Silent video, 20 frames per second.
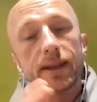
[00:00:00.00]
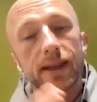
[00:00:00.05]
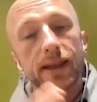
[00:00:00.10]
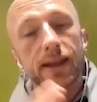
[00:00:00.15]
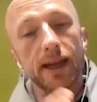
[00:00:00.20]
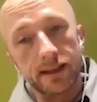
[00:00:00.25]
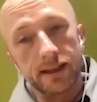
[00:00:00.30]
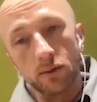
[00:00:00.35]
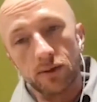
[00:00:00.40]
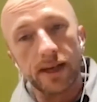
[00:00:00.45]

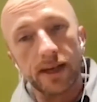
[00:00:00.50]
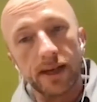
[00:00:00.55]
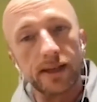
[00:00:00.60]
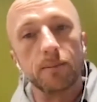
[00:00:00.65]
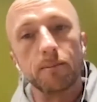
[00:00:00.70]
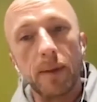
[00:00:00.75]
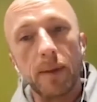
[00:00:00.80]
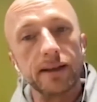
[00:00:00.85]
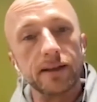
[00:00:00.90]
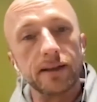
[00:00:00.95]
that still takes
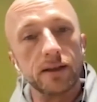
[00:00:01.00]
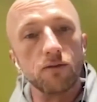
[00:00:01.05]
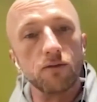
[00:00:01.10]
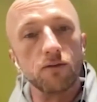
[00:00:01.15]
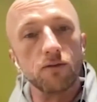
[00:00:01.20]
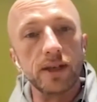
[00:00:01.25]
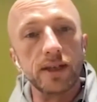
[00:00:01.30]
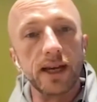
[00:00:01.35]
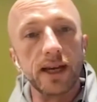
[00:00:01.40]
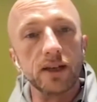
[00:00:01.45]
them back to the
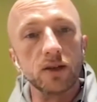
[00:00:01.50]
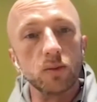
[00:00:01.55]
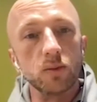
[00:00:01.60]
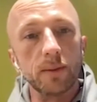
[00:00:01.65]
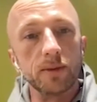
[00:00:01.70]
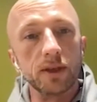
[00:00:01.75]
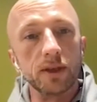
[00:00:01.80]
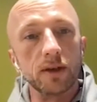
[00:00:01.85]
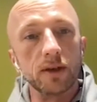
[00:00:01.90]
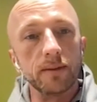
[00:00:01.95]
retailer's
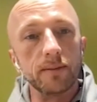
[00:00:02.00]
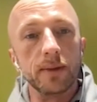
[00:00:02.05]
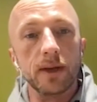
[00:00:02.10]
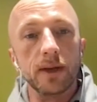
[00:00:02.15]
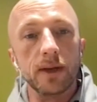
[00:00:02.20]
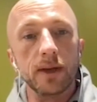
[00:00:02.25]
website.